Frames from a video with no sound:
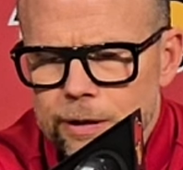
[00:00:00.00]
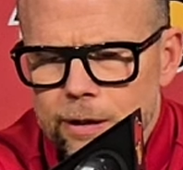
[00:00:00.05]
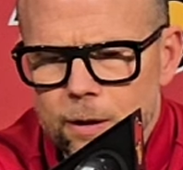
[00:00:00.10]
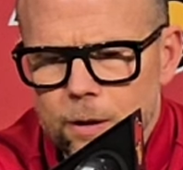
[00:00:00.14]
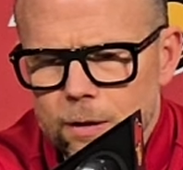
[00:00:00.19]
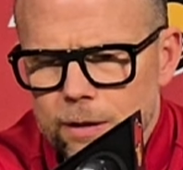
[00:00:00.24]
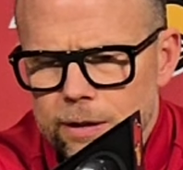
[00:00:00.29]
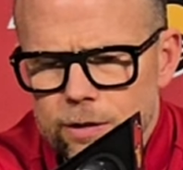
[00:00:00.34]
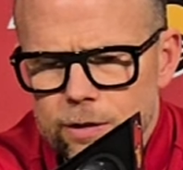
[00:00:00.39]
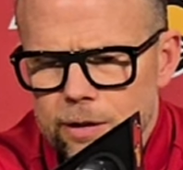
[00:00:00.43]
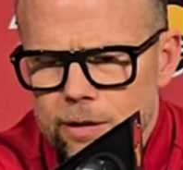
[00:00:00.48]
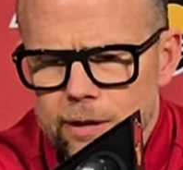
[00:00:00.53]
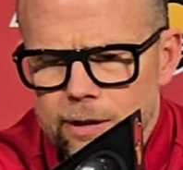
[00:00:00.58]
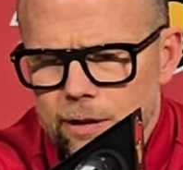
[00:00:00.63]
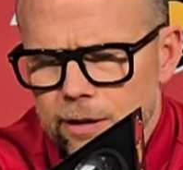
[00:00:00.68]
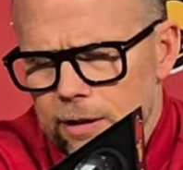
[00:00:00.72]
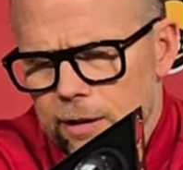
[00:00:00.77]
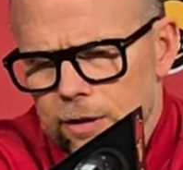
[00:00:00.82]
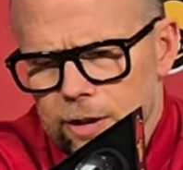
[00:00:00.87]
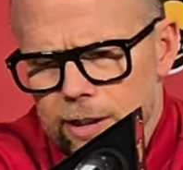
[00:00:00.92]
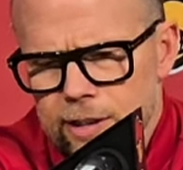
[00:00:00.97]

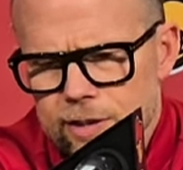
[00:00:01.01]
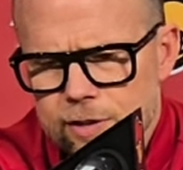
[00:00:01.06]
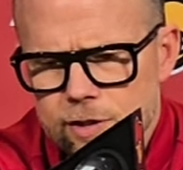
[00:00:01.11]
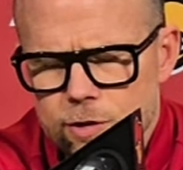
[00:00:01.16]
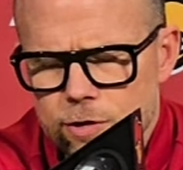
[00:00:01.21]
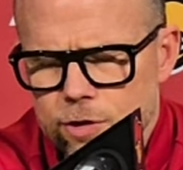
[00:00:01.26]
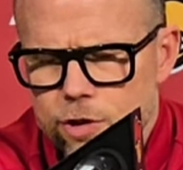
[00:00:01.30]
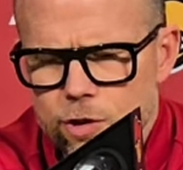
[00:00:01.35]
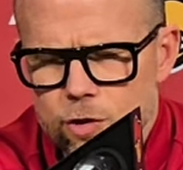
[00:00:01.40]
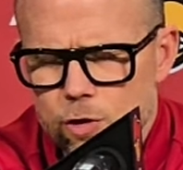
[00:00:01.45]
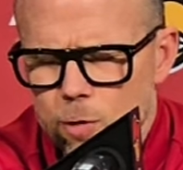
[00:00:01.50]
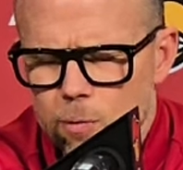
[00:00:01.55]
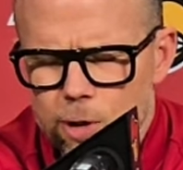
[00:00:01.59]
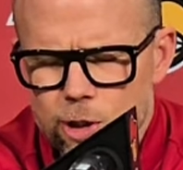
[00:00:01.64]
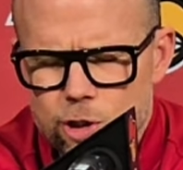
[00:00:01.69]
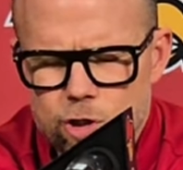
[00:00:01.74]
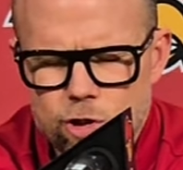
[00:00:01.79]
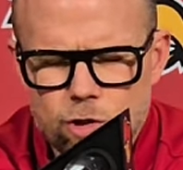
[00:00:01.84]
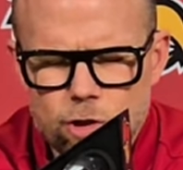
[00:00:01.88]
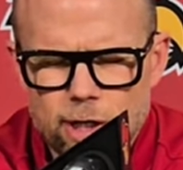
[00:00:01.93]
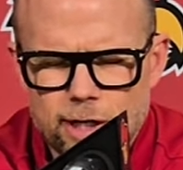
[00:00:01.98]
there's just so
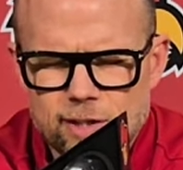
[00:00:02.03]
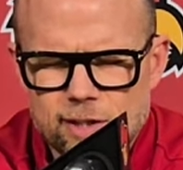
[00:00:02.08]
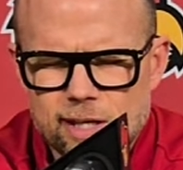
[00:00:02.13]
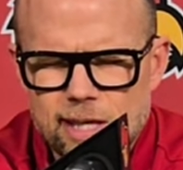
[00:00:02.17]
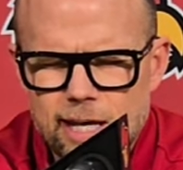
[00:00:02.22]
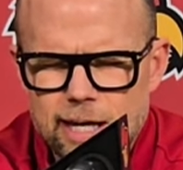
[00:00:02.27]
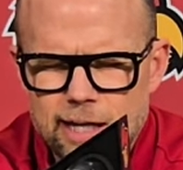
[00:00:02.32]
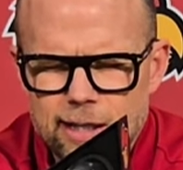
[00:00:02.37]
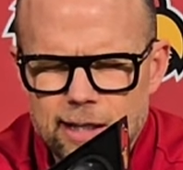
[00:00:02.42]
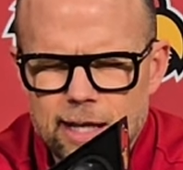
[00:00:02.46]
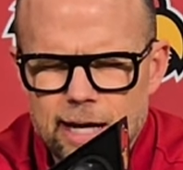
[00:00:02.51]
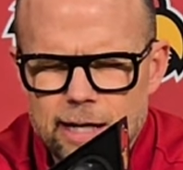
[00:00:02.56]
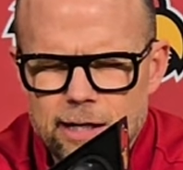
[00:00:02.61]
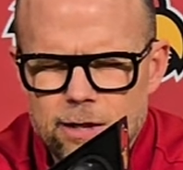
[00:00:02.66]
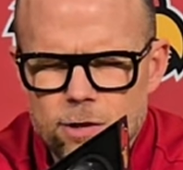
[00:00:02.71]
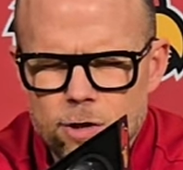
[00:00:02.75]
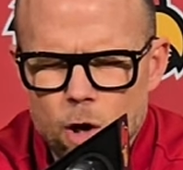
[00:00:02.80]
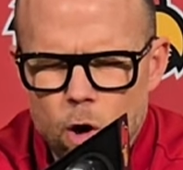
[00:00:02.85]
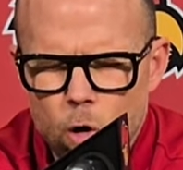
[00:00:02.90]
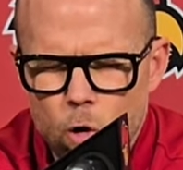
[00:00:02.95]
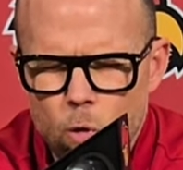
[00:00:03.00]
much trust. They
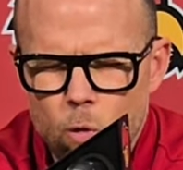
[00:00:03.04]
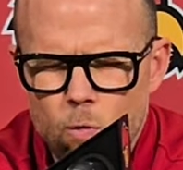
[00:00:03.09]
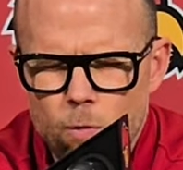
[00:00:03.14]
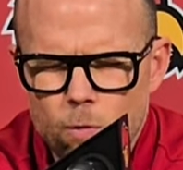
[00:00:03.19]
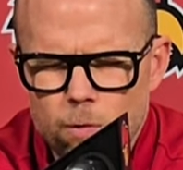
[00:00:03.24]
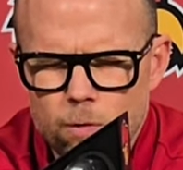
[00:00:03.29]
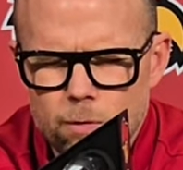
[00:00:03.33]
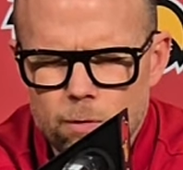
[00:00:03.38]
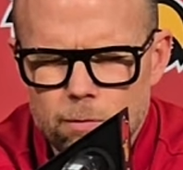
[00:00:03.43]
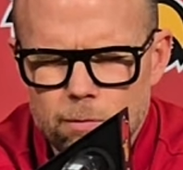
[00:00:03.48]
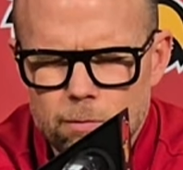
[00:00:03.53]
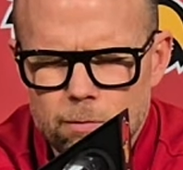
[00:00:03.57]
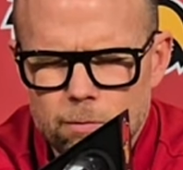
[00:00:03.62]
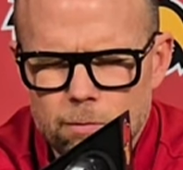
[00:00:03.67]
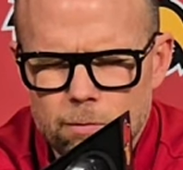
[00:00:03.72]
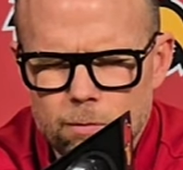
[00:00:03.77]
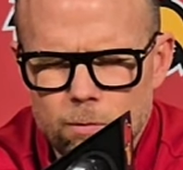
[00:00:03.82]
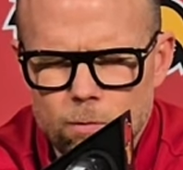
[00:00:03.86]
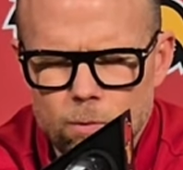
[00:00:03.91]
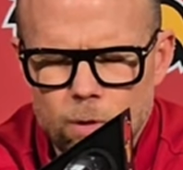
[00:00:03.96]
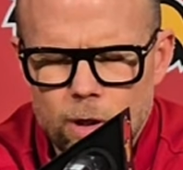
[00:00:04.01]
know
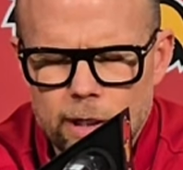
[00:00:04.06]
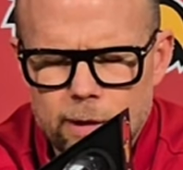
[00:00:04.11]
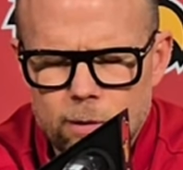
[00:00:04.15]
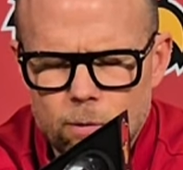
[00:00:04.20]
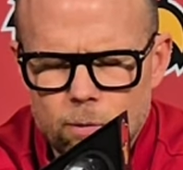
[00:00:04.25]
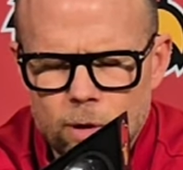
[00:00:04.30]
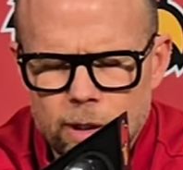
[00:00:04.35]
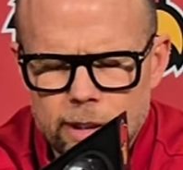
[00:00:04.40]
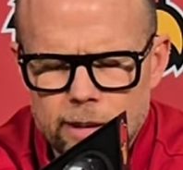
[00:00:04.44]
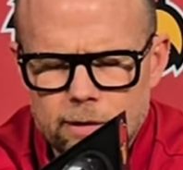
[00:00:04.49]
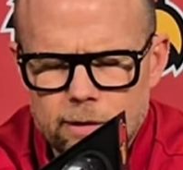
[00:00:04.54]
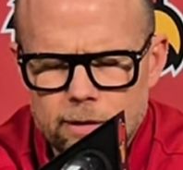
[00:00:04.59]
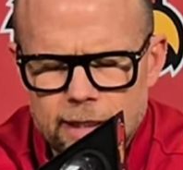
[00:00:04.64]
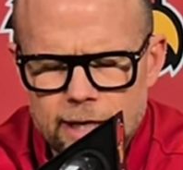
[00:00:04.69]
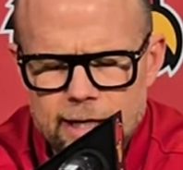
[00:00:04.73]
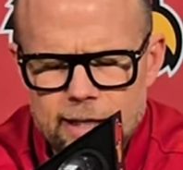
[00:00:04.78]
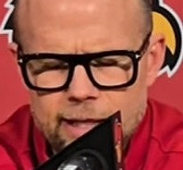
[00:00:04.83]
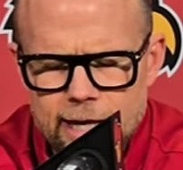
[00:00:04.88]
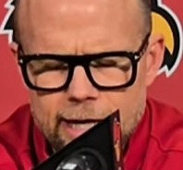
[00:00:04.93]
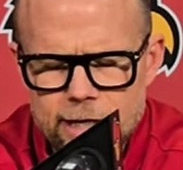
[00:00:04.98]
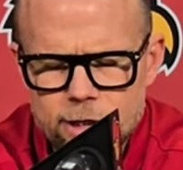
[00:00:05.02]
what
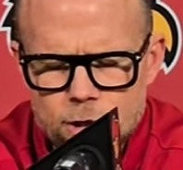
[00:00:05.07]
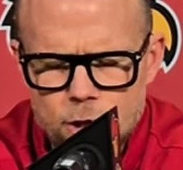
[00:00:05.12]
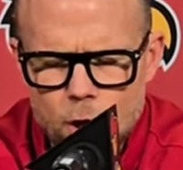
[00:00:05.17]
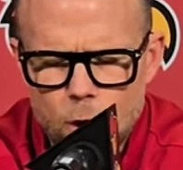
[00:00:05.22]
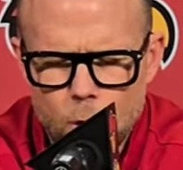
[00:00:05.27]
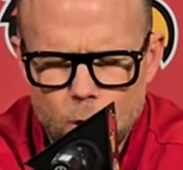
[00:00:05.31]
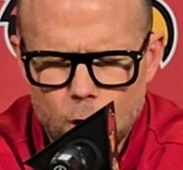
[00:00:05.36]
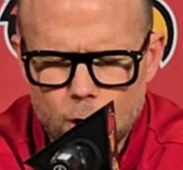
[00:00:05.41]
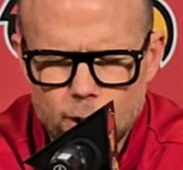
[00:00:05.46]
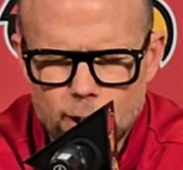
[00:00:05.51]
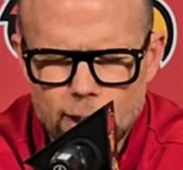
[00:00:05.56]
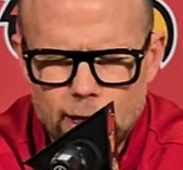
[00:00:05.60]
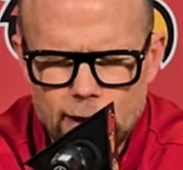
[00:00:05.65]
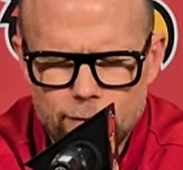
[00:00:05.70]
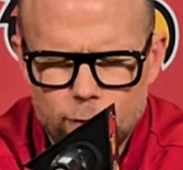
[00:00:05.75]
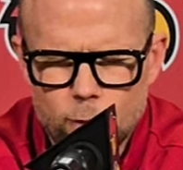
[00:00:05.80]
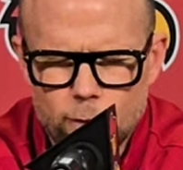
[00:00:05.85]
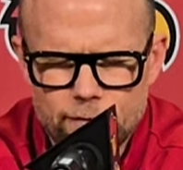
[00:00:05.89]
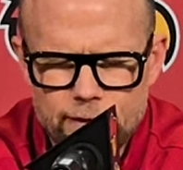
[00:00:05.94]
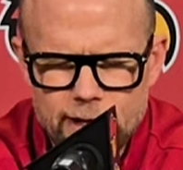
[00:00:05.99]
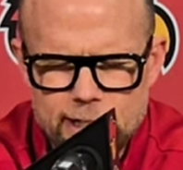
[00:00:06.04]
they know our
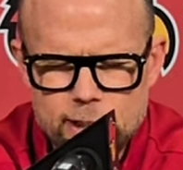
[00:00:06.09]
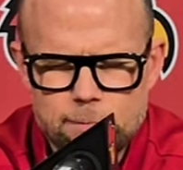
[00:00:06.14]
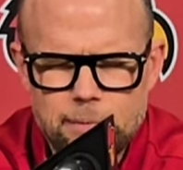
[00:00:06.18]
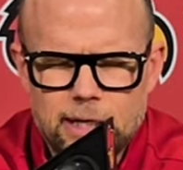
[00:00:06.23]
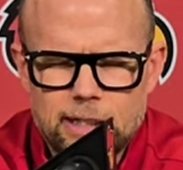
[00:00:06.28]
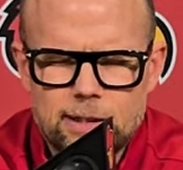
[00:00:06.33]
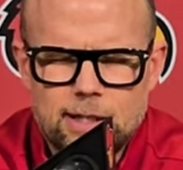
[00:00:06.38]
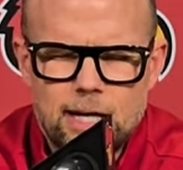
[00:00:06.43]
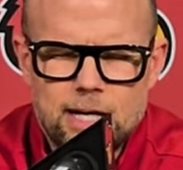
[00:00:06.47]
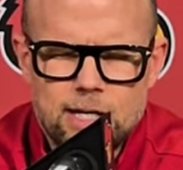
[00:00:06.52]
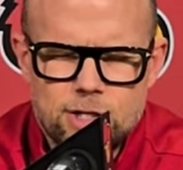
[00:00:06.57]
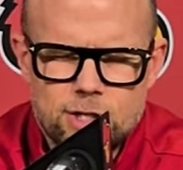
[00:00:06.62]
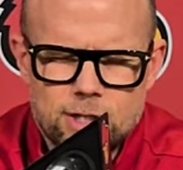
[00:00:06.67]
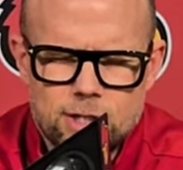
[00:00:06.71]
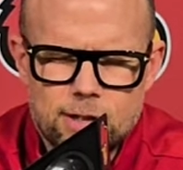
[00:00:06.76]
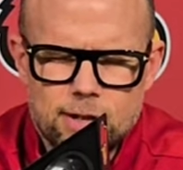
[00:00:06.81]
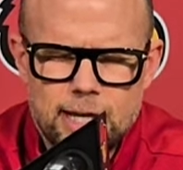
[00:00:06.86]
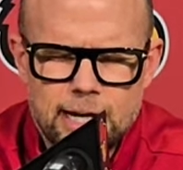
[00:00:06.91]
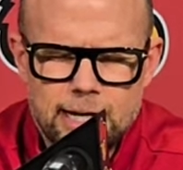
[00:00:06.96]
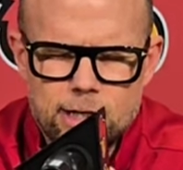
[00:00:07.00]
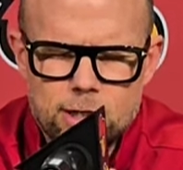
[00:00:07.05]
level of
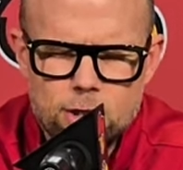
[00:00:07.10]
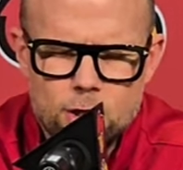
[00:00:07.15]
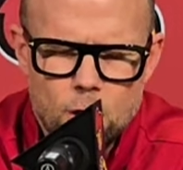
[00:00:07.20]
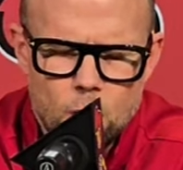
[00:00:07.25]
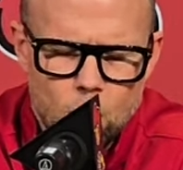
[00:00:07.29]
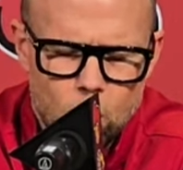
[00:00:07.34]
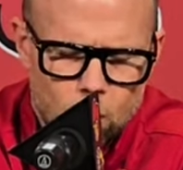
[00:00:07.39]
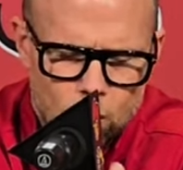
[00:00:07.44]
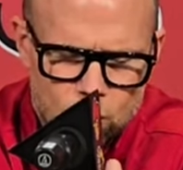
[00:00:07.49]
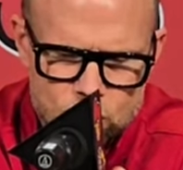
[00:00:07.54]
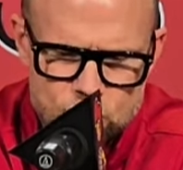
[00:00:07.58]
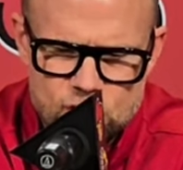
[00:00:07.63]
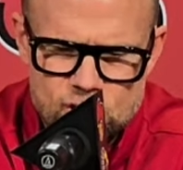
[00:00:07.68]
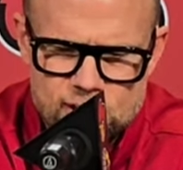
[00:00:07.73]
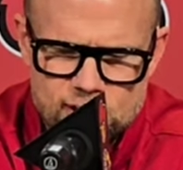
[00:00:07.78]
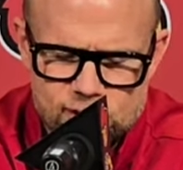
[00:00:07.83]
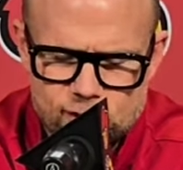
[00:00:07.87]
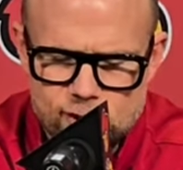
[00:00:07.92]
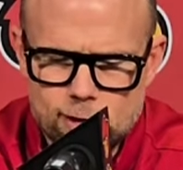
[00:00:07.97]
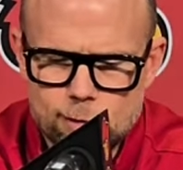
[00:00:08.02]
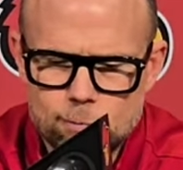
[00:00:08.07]
expectation. They know our
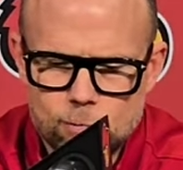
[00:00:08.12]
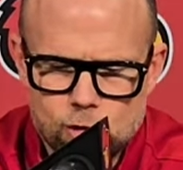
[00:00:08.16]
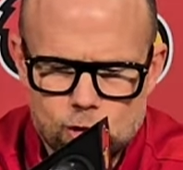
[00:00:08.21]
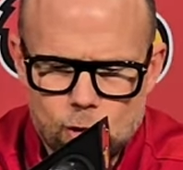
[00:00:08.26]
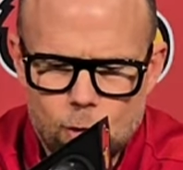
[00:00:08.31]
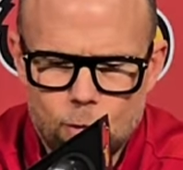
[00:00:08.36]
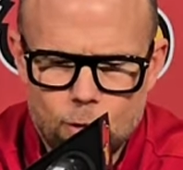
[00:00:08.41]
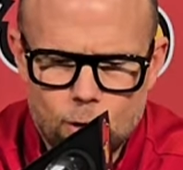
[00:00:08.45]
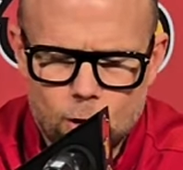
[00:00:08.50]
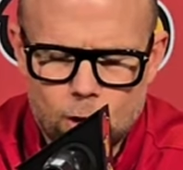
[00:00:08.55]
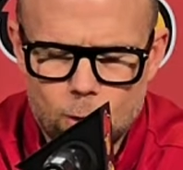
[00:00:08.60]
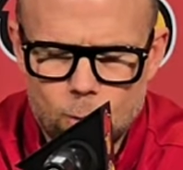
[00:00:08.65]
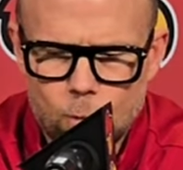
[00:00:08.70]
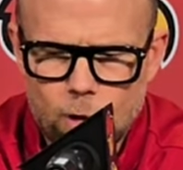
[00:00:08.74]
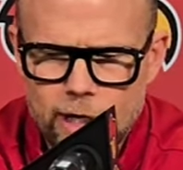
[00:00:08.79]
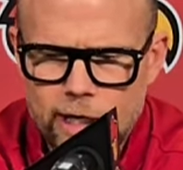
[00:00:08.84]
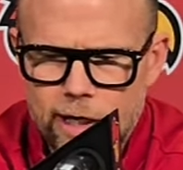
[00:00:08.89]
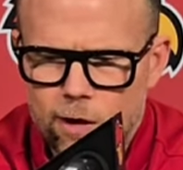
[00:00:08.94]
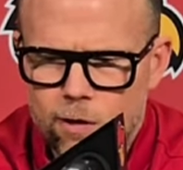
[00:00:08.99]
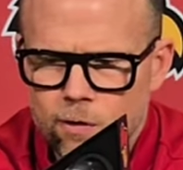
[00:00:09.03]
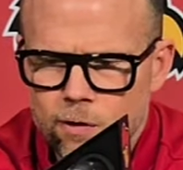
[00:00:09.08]
system so
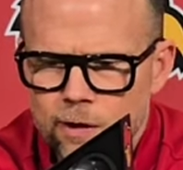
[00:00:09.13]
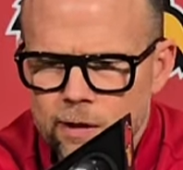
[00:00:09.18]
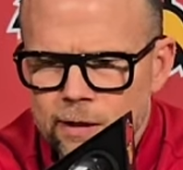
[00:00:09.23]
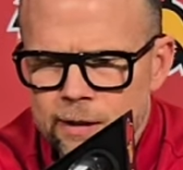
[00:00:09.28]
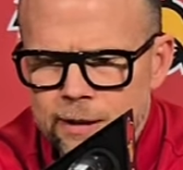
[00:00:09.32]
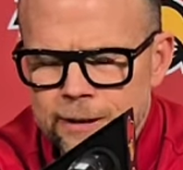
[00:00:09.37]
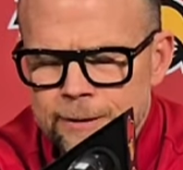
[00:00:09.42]
darn well.